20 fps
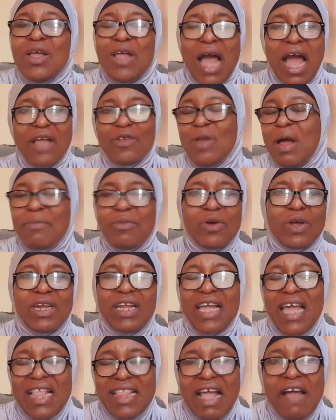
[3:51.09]
I know I'm not going
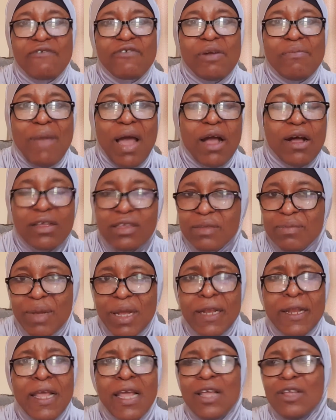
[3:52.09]
to get that from my
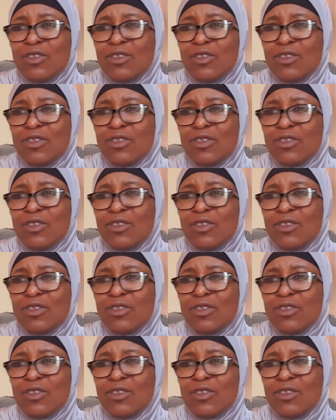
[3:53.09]
husband.